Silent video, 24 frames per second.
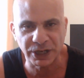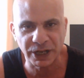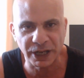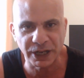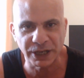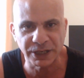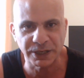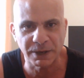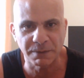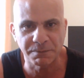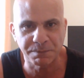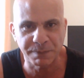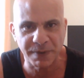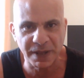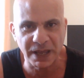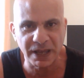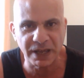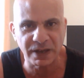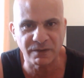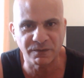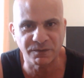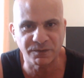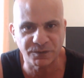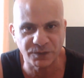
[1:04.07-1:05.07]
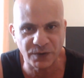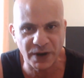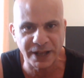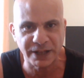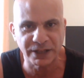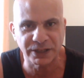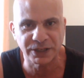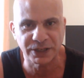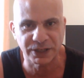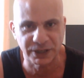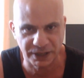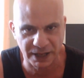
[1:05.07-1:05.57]
He's a big
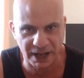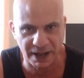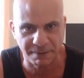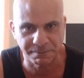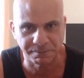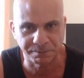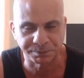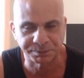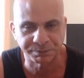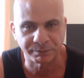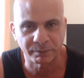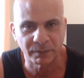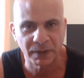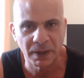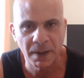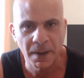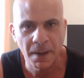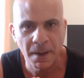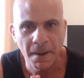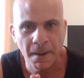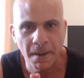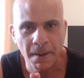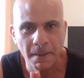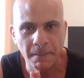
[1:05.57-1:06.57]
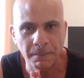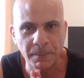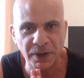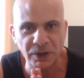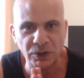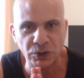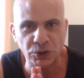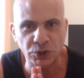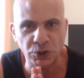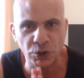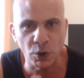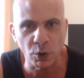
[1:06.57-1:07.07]
threat to them.
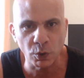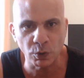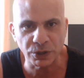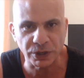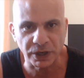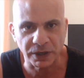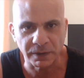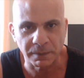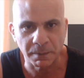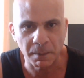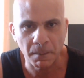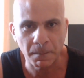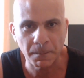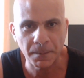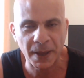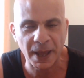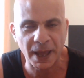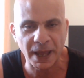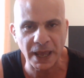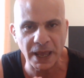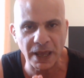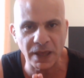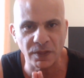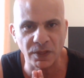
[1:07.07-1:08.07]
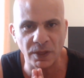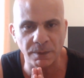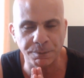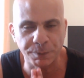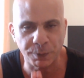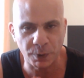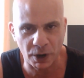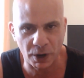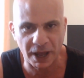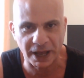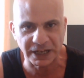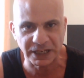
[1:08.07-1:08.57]
But Jordan paying the
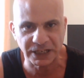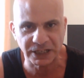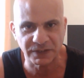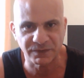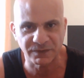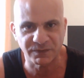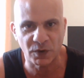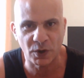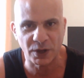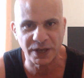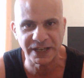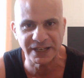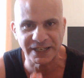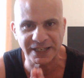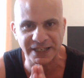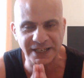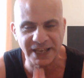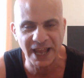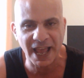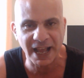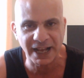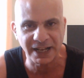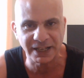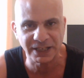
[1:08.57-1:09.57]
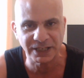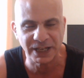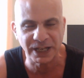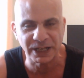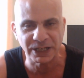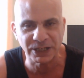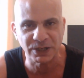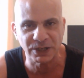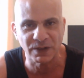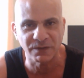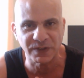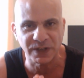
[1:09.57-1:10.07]
price for his
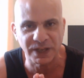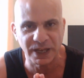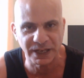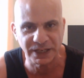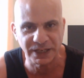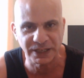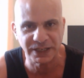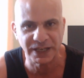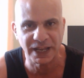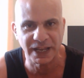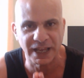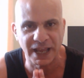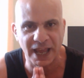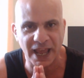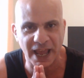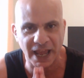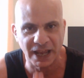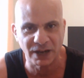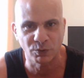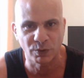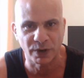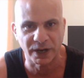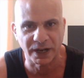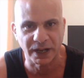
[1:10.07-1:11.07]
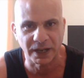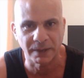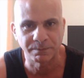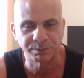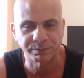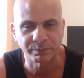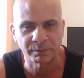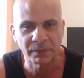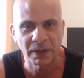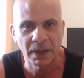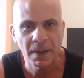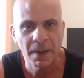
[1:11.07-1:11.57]
tactics of kissing
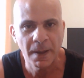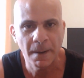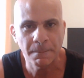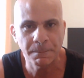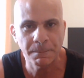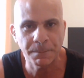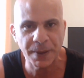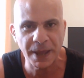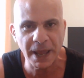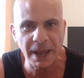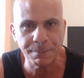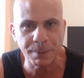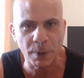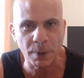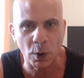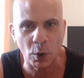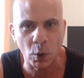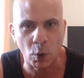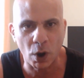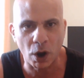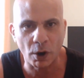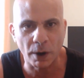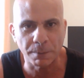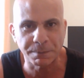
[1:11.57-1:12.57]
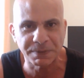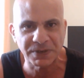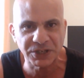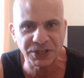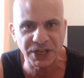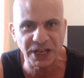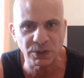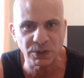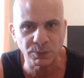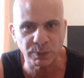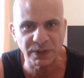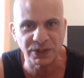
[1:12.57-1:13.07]
Henry. People are
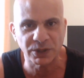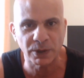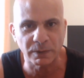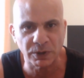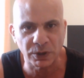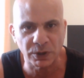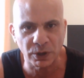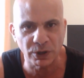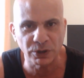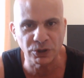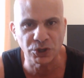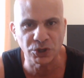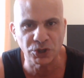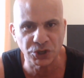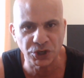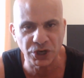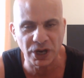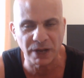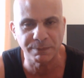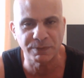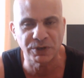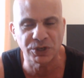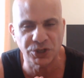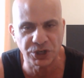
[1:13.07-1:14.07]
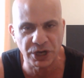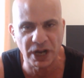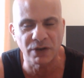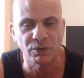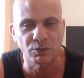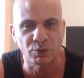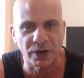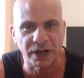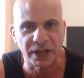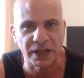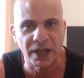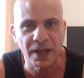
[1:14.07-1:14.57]
obsessed with the good shit
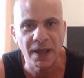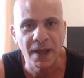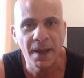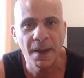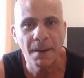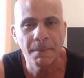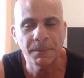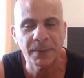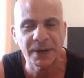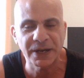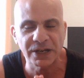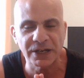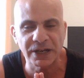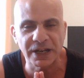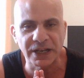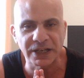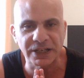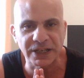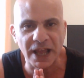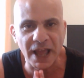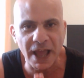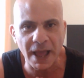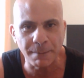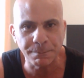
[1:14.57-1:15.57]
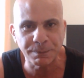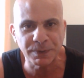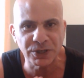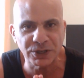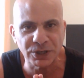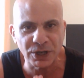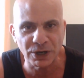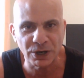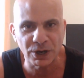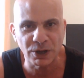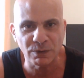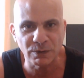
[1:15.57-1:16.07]
generally, but it is
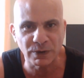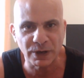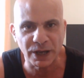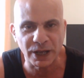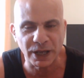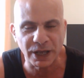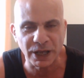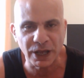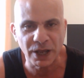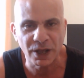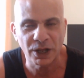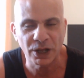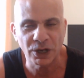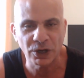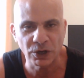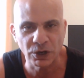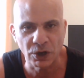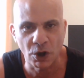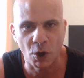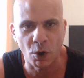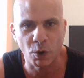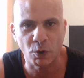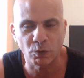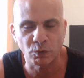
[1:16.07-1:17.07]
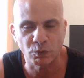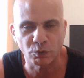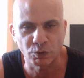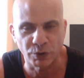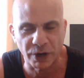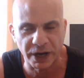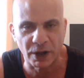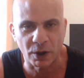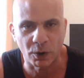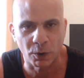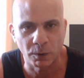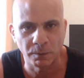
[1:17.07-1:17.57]
absolutely not
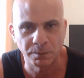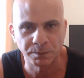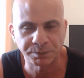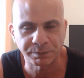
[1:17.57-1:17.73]
real.